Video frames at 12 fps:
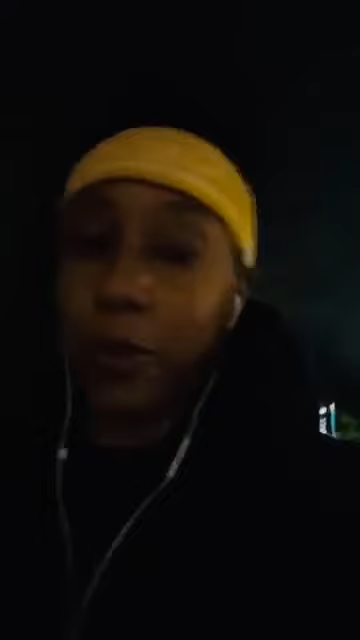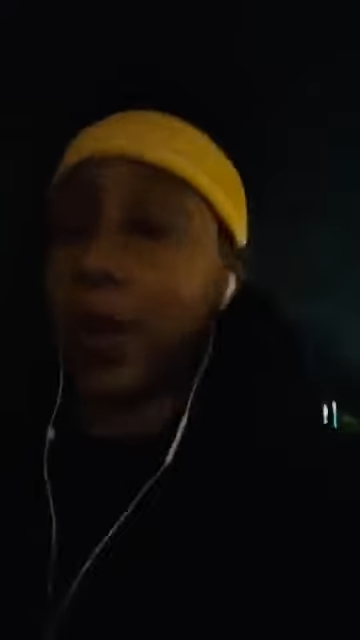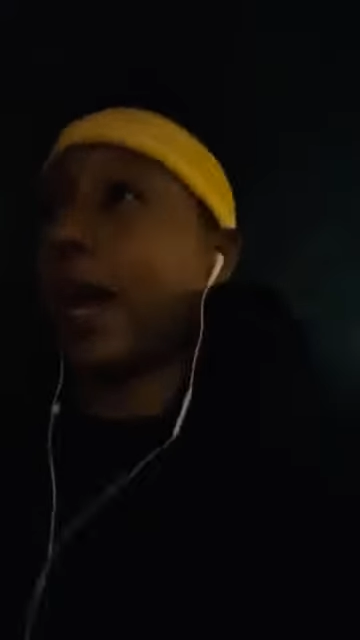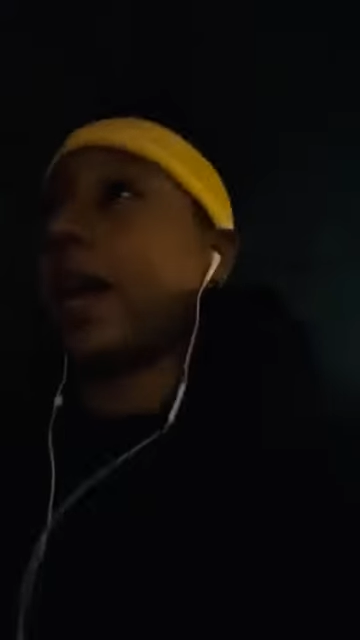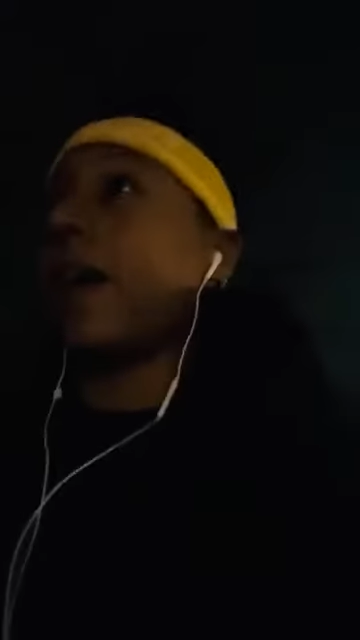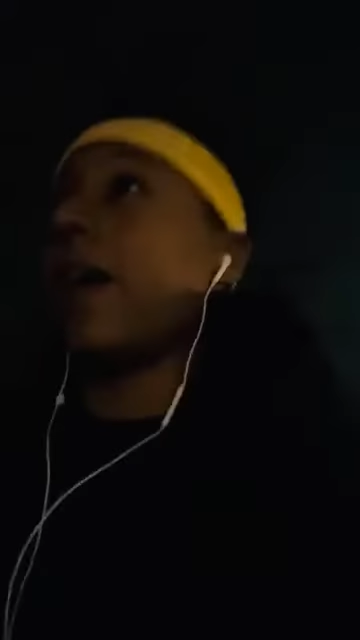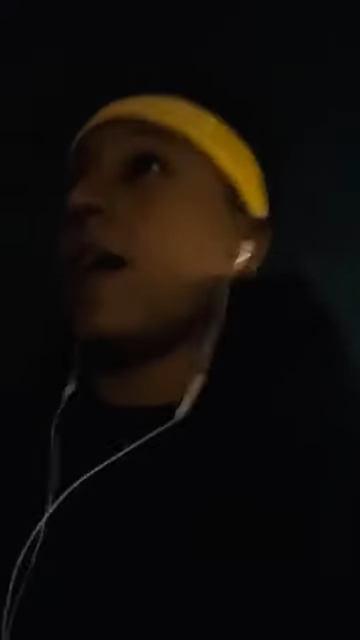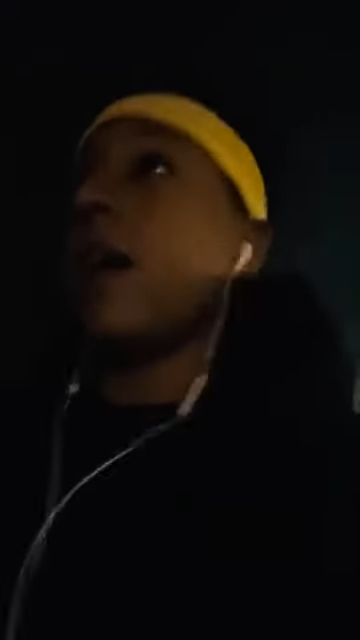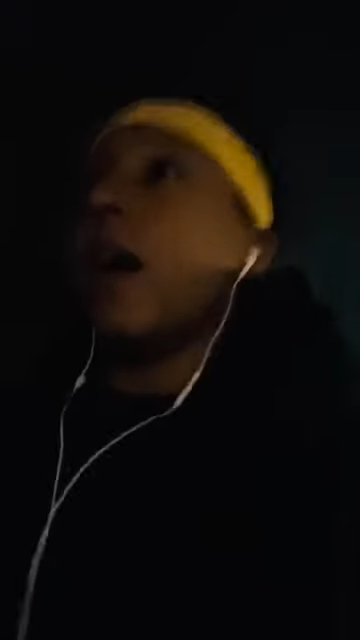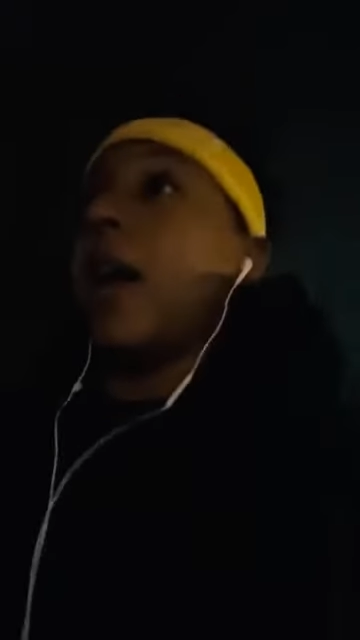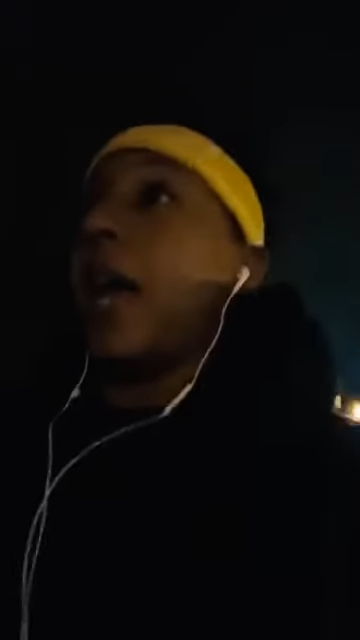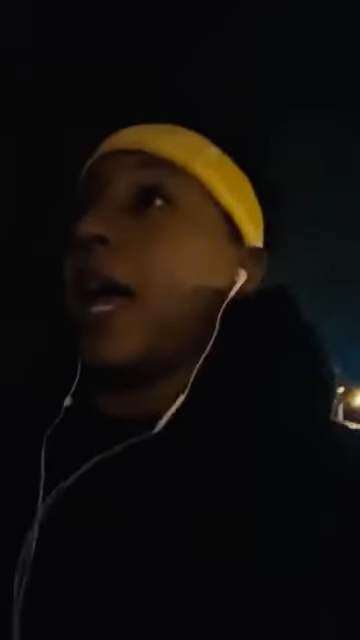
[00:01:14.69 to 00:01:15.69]
okay
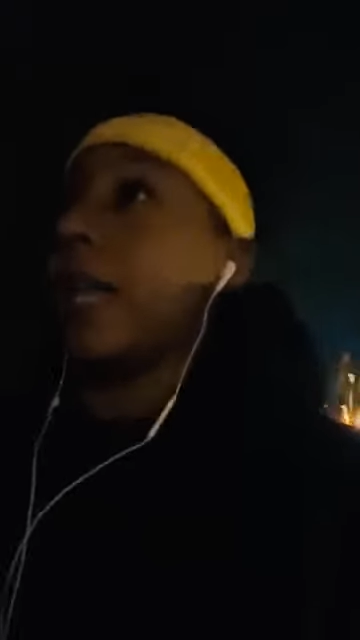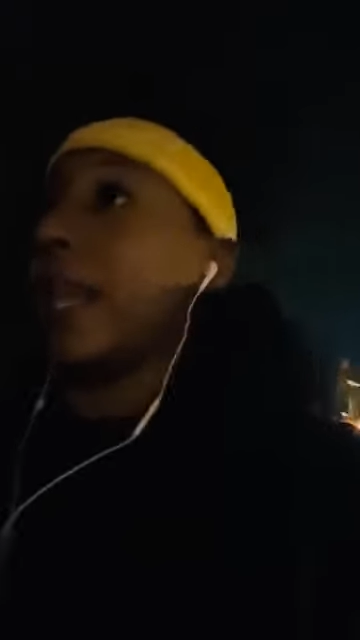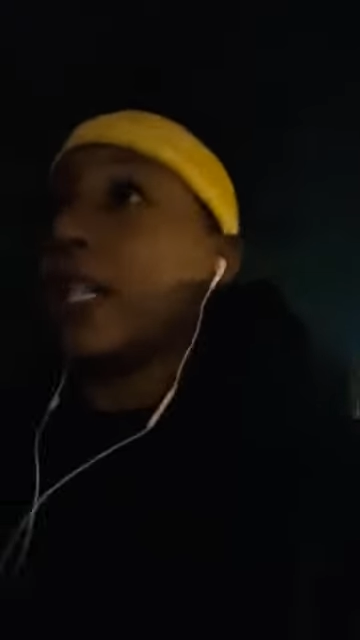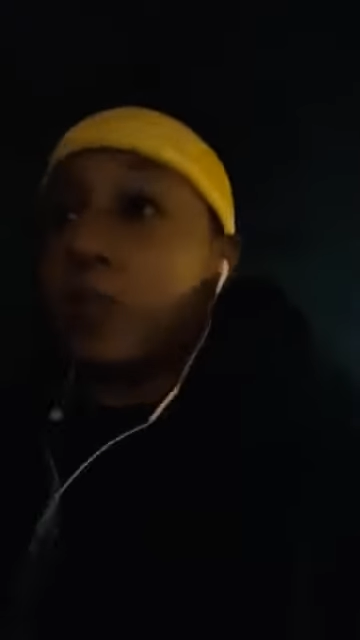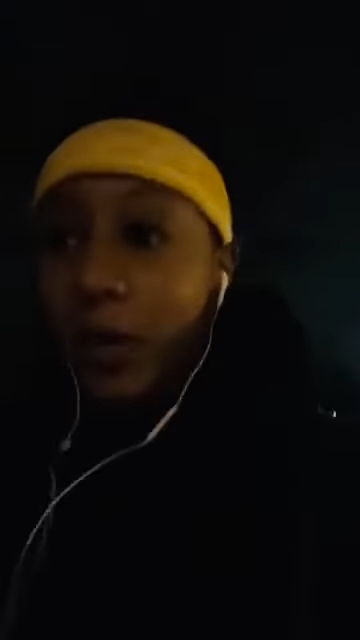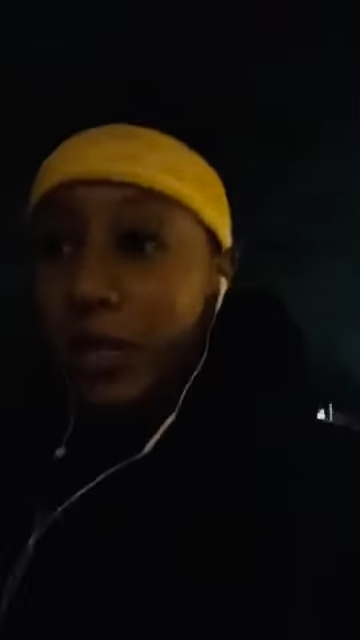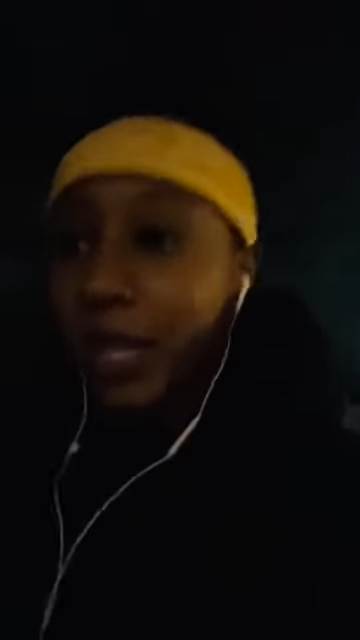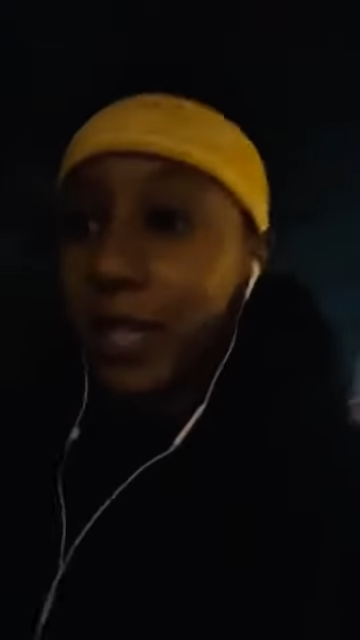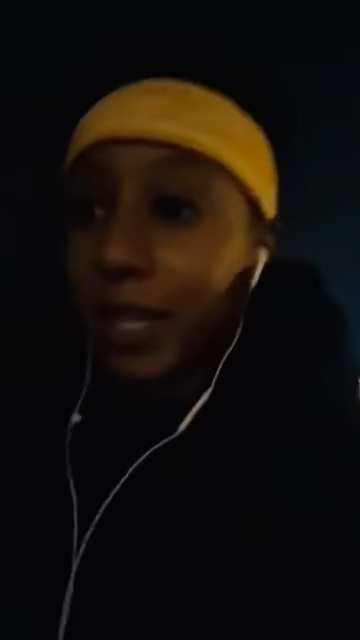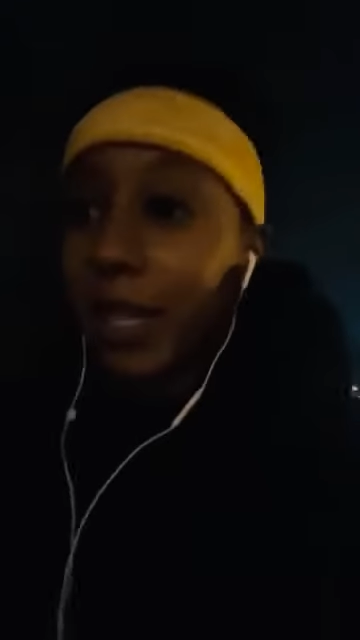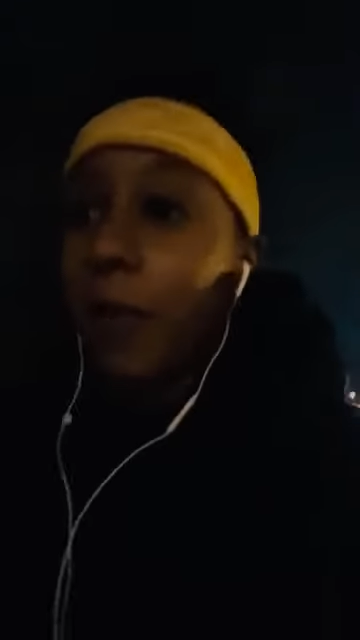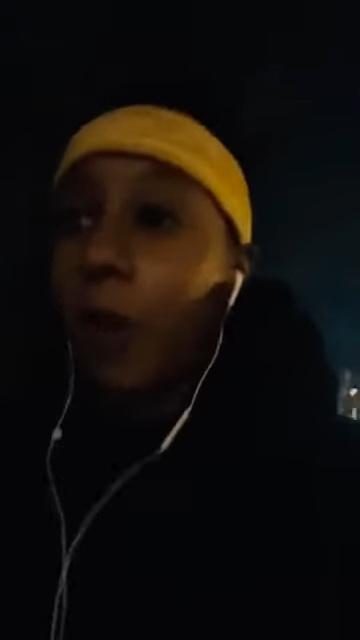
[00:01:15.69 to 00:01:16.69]
and that's one thing
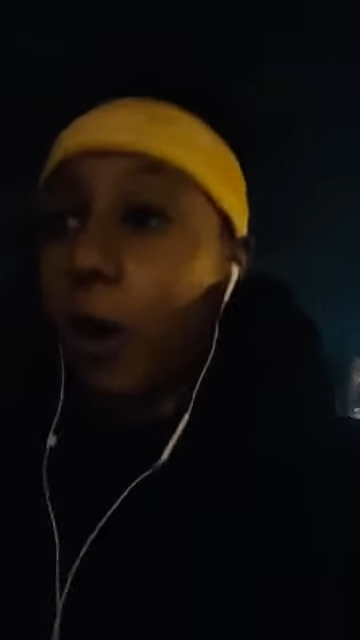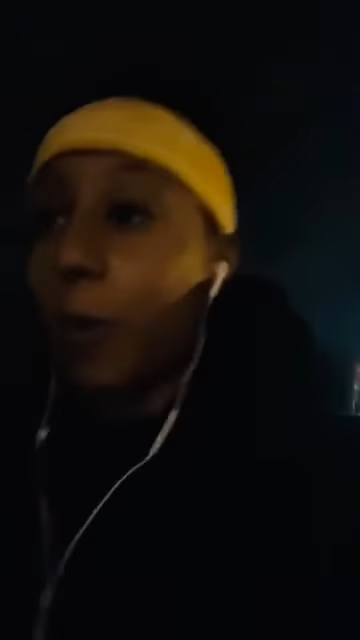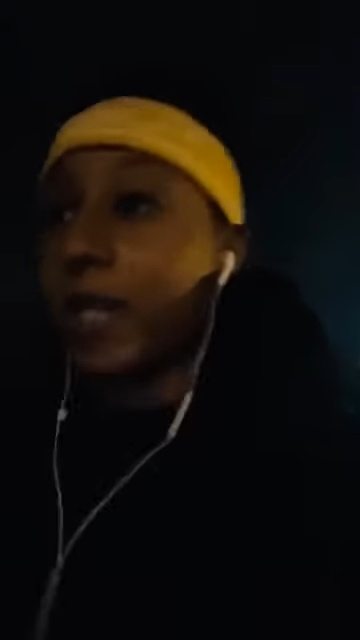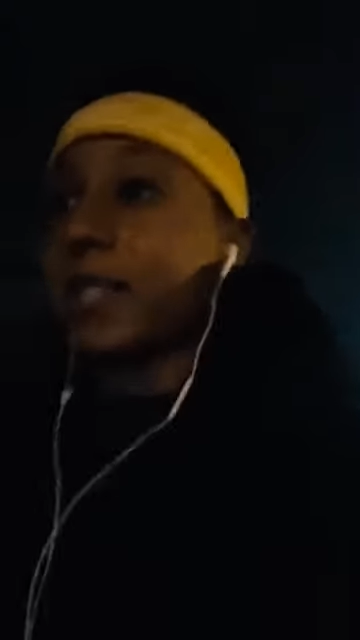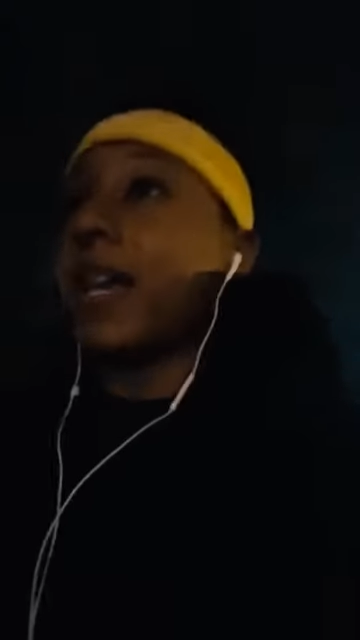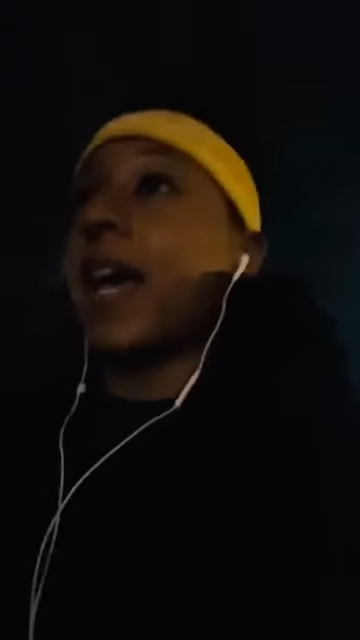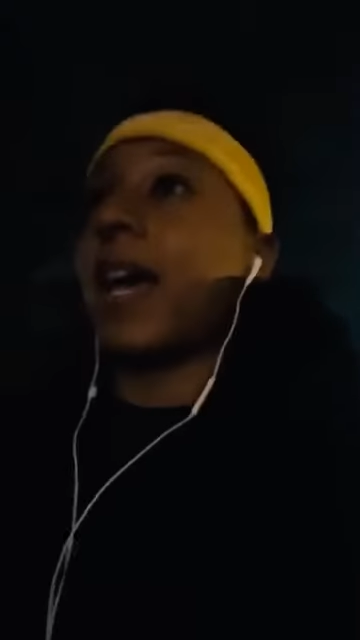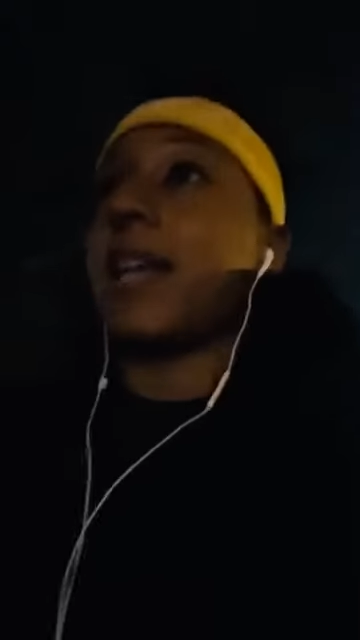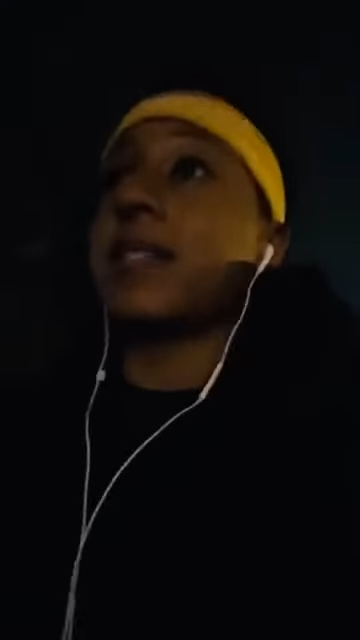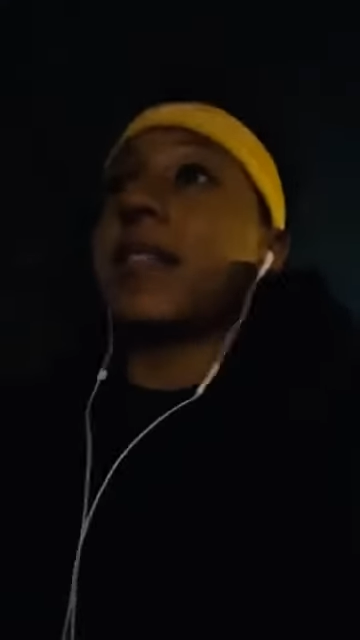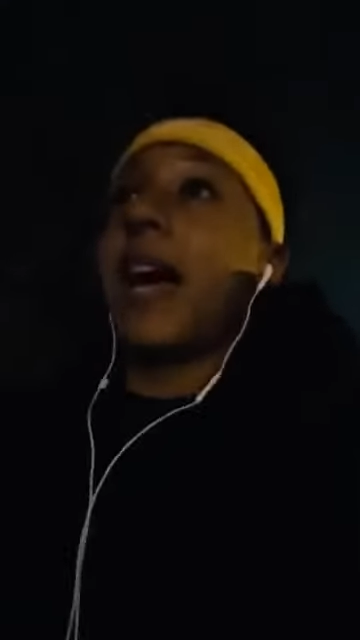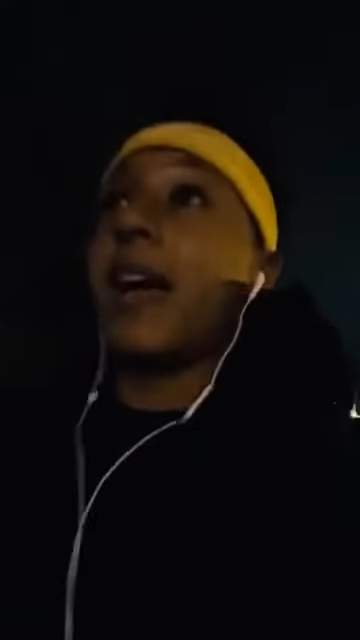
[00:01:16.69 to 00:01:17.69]
that they will always say
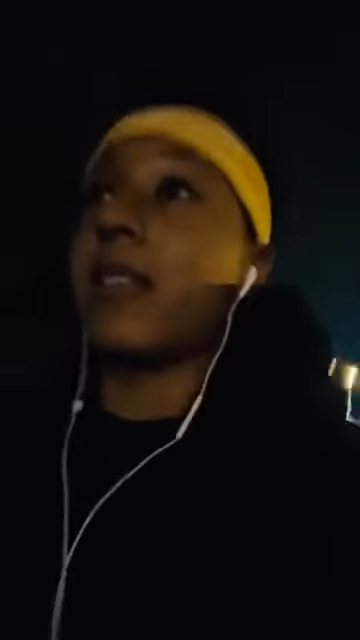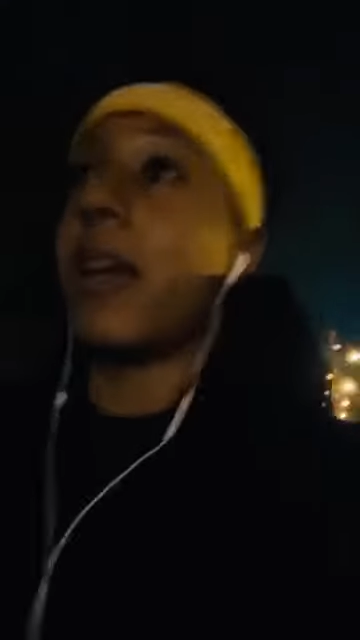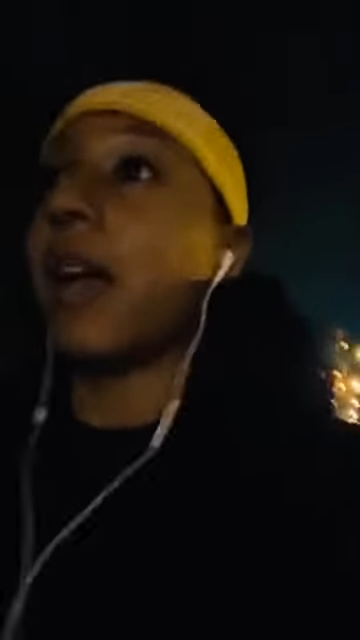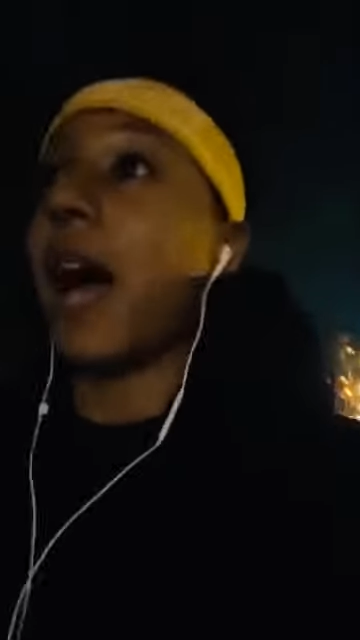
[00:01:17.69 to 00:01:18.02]
is that